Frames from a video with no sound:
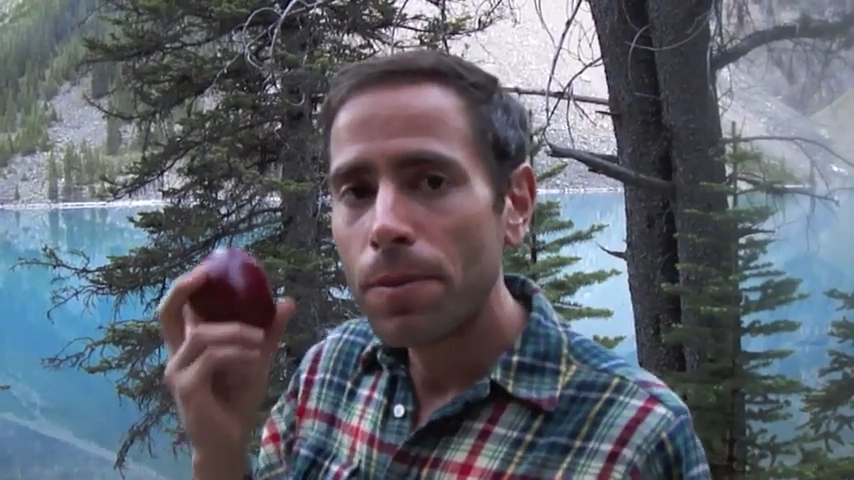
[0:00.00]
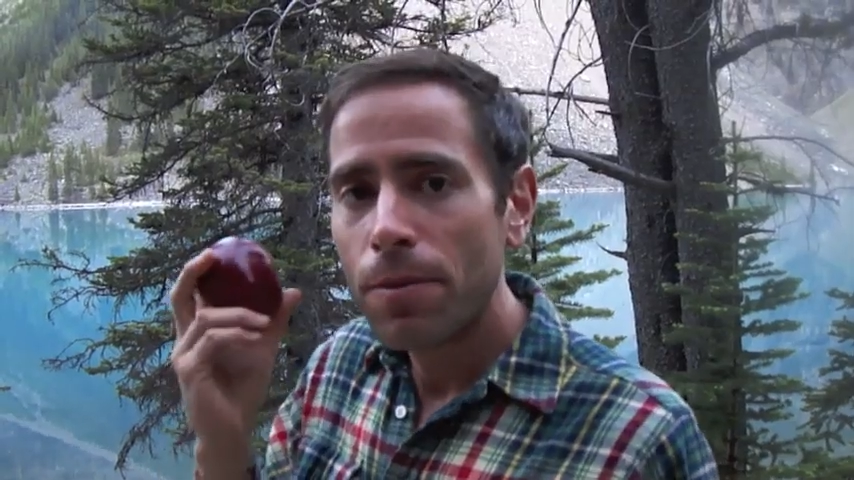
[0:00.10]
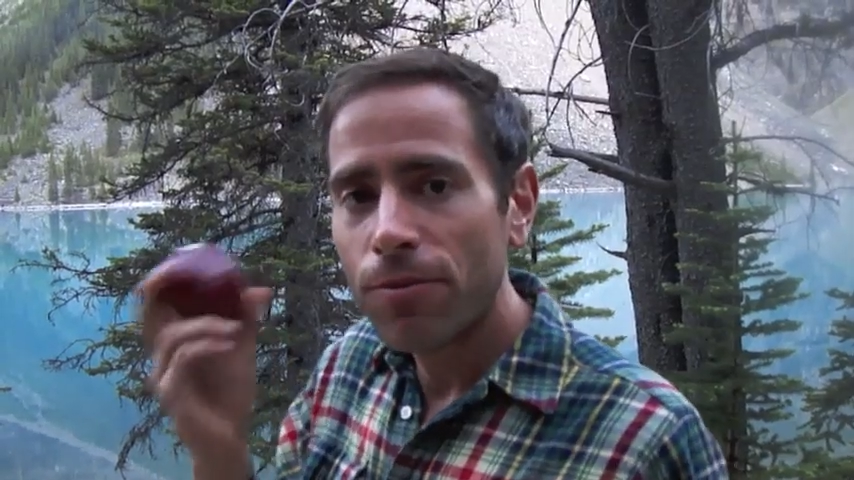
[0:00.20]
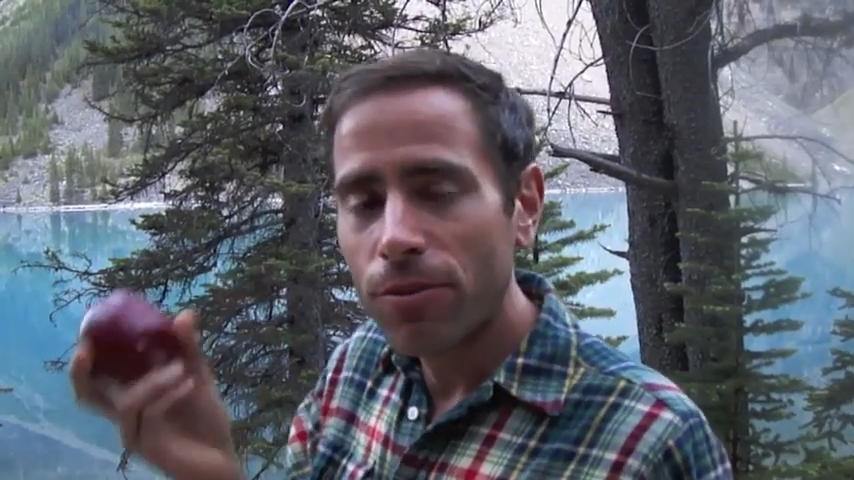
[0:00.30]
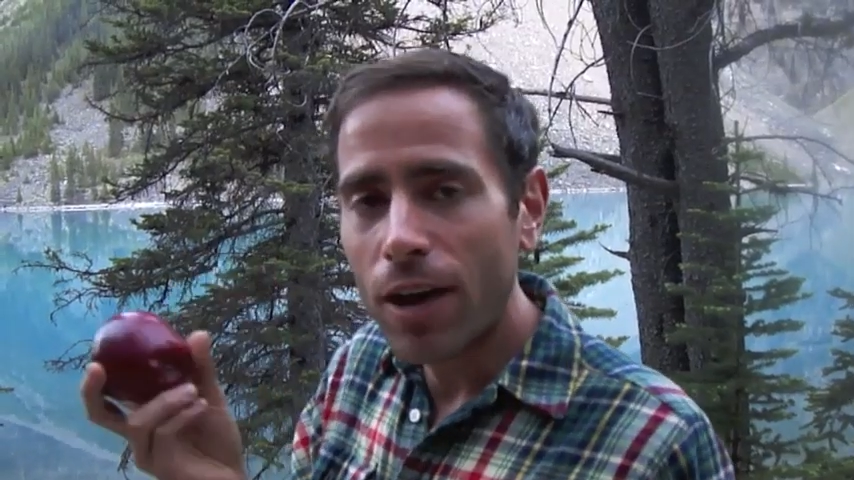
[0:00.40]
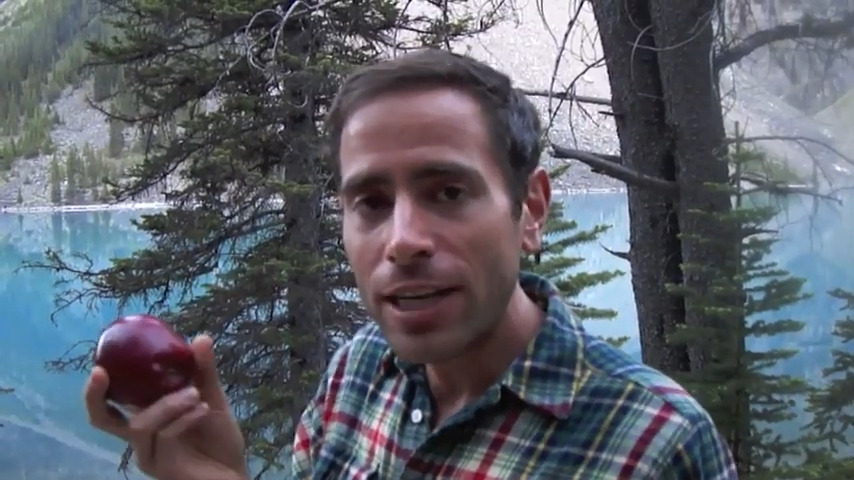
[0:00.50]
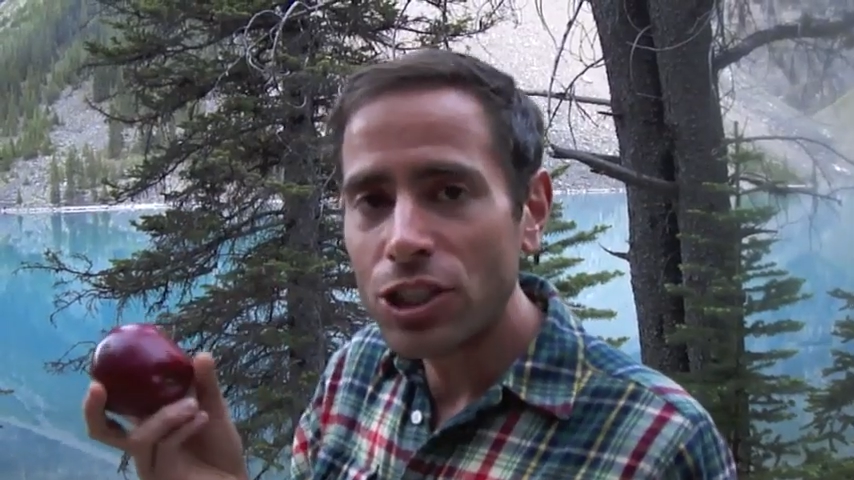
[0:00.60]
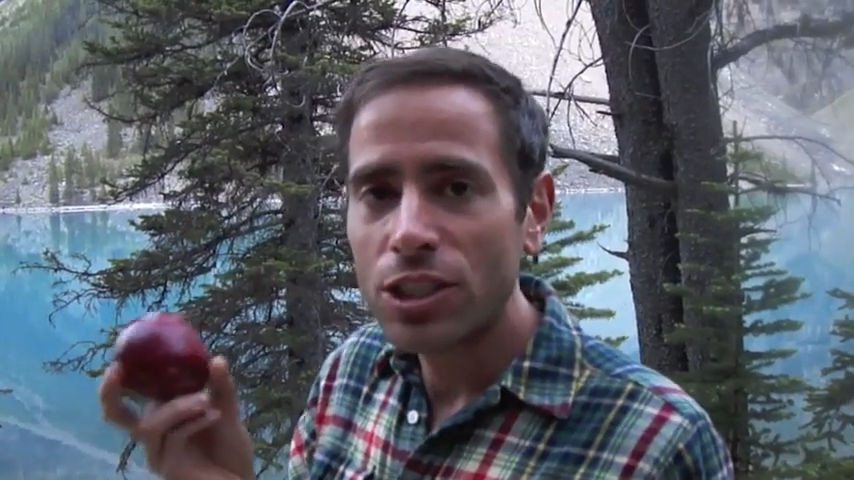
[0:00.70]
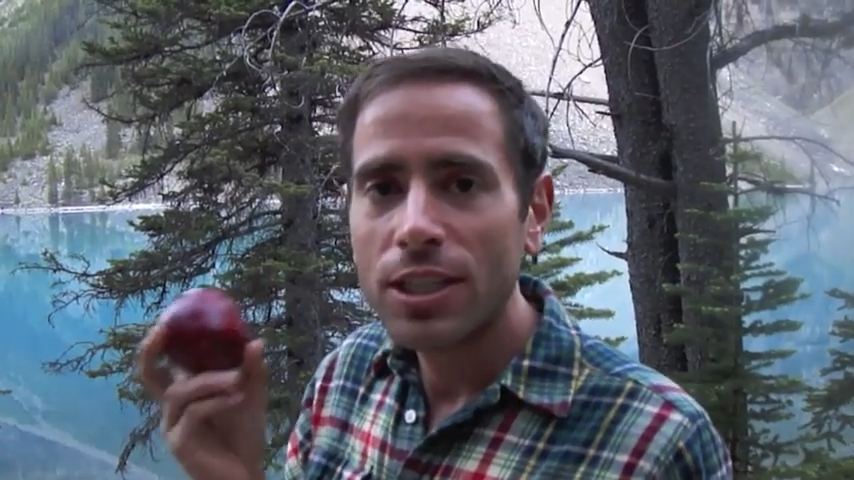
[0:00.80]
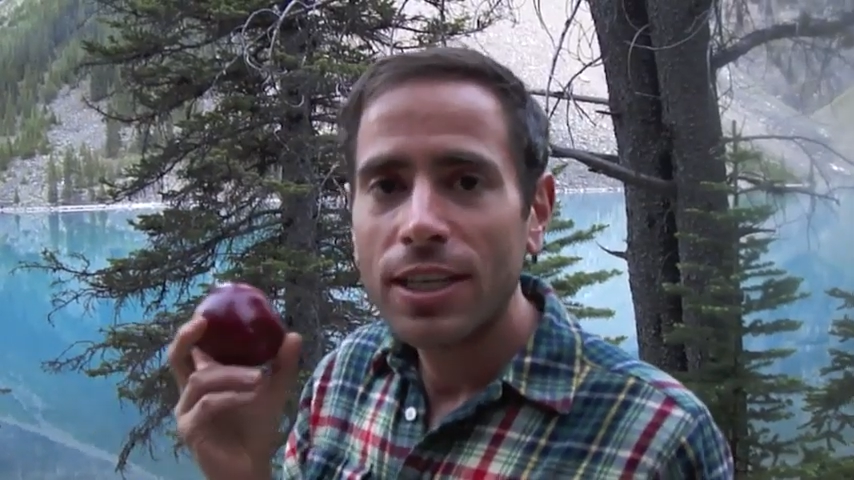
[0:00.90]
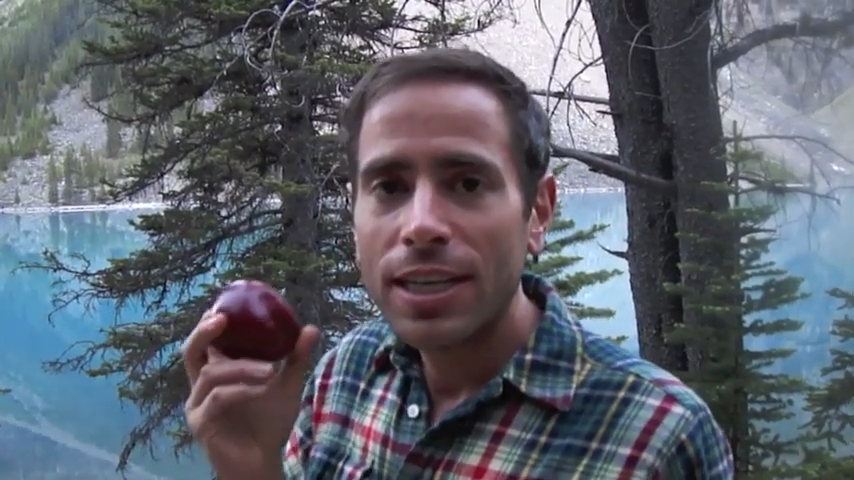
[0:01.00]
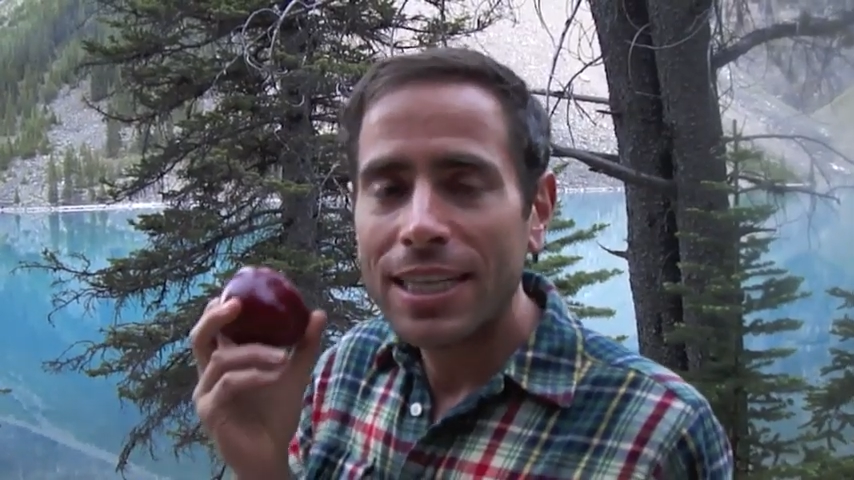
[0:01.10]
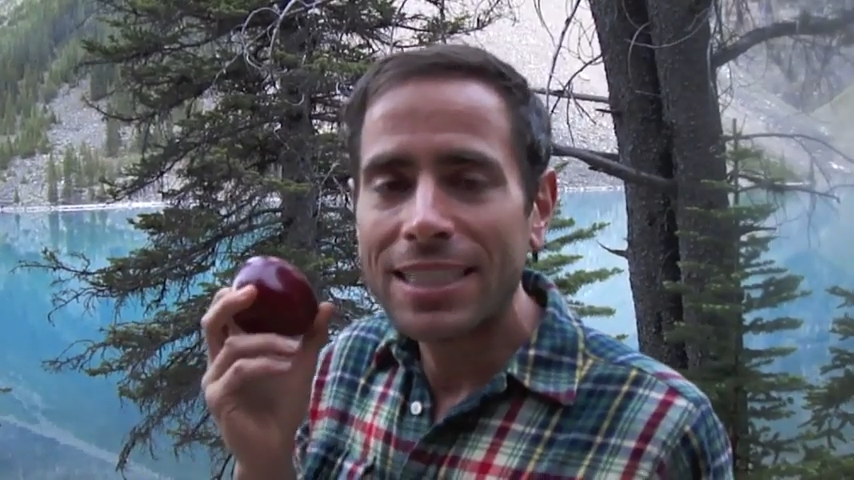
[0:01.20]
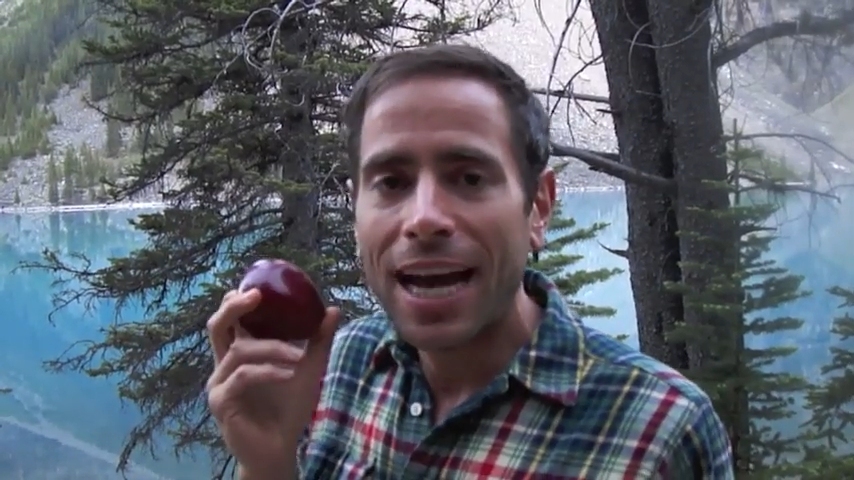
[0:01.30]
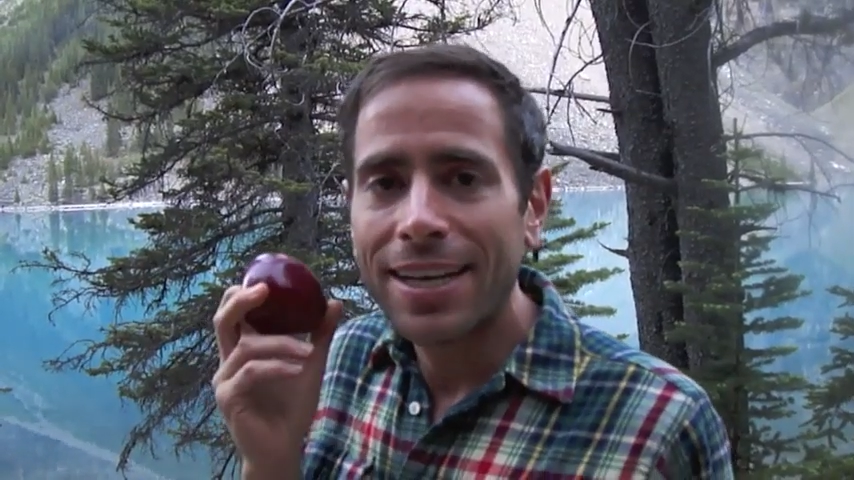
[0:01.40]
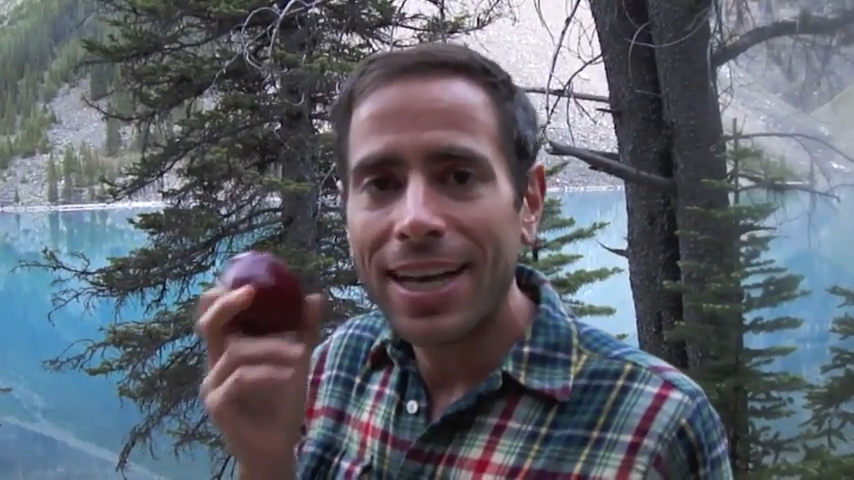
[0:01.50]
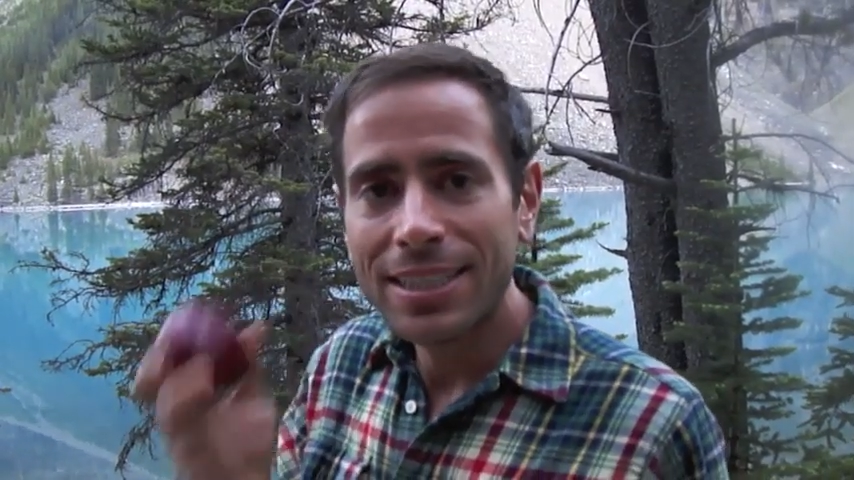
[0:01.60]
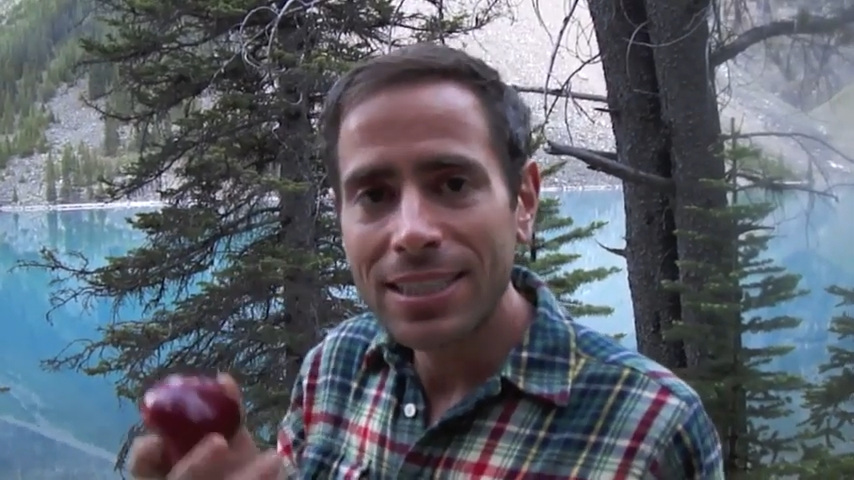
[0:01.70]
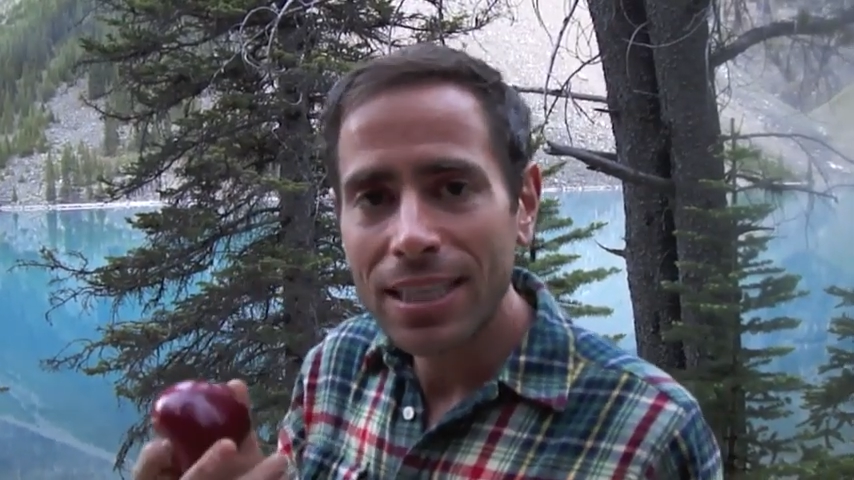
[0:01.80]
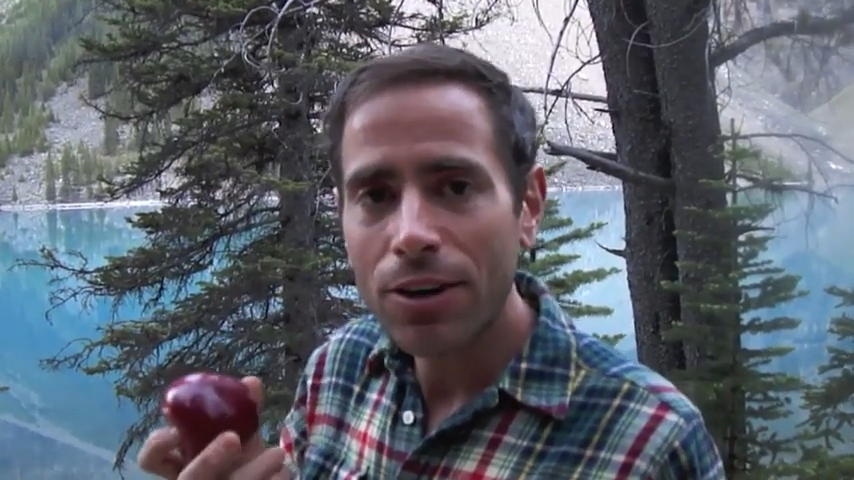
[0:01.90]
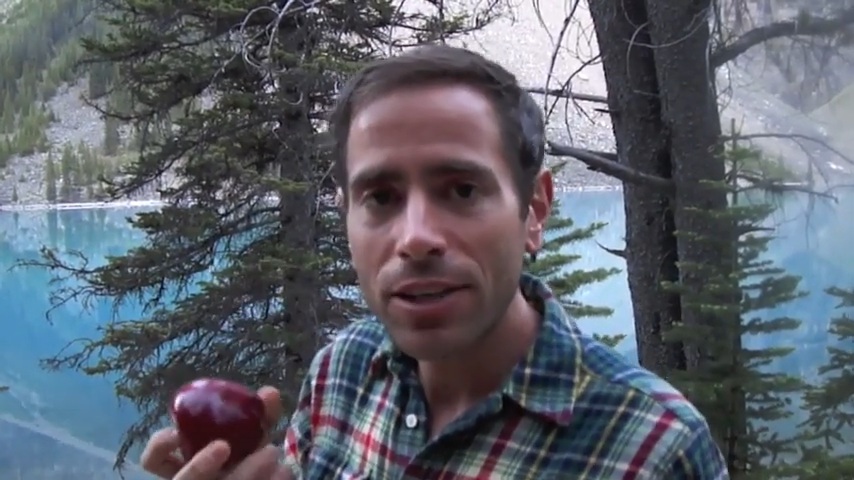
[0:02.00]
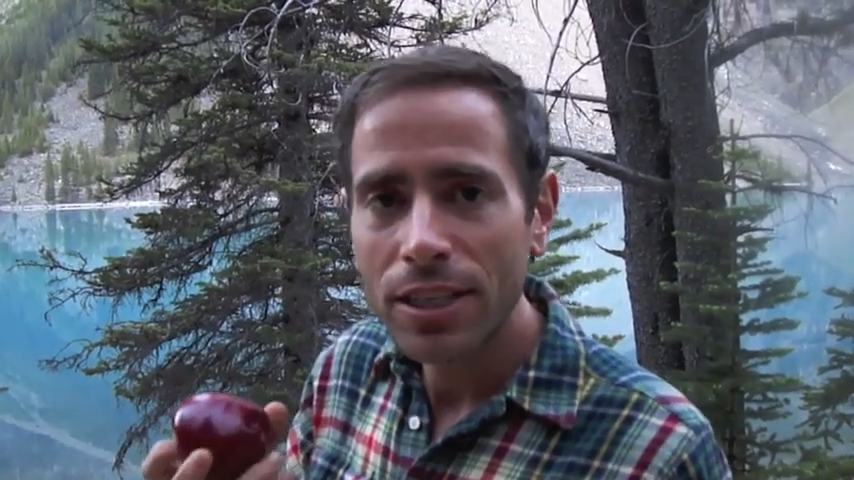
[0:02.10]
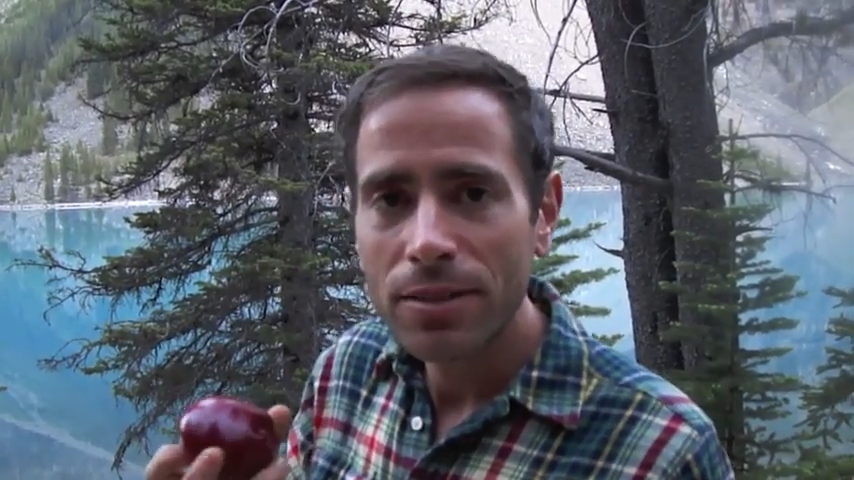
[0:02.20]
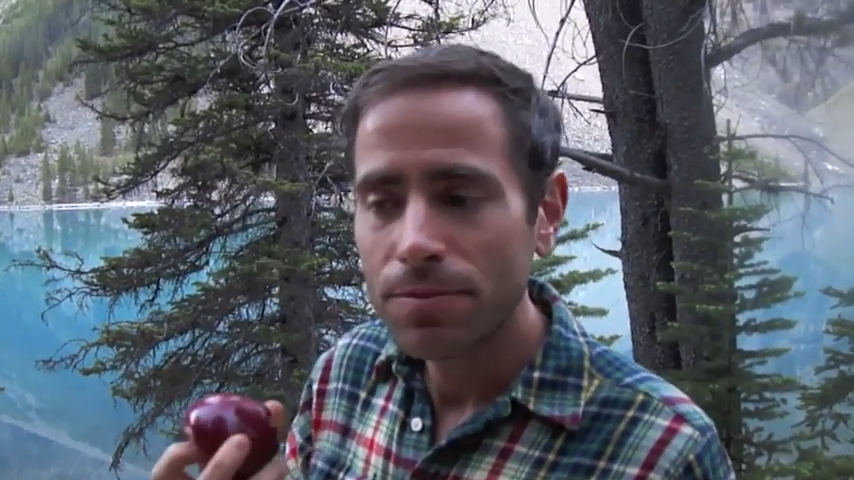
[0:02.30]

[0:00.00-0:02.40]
Flesh is not necessary.